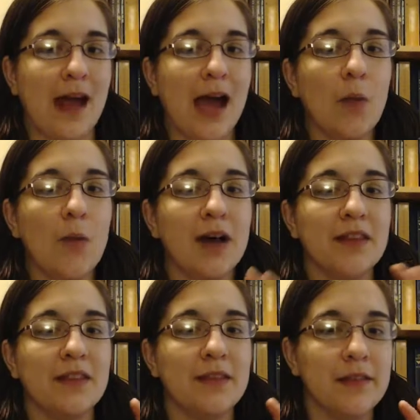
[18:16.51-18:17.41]
I
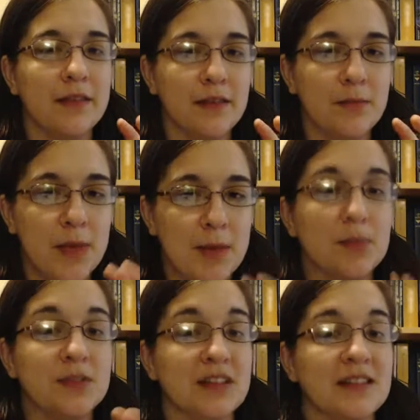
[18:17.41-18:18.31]
want
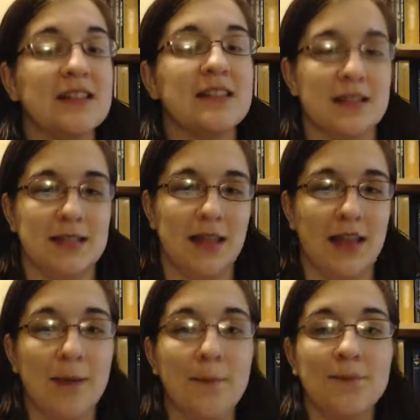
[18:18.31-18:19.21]
people to listen to
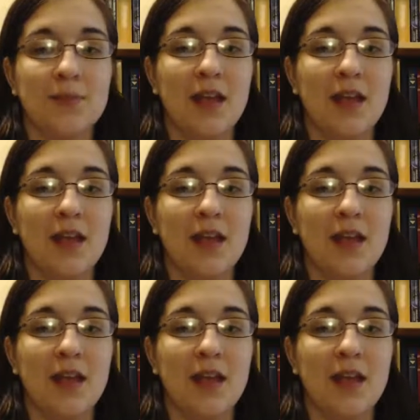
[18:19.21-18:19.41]
them.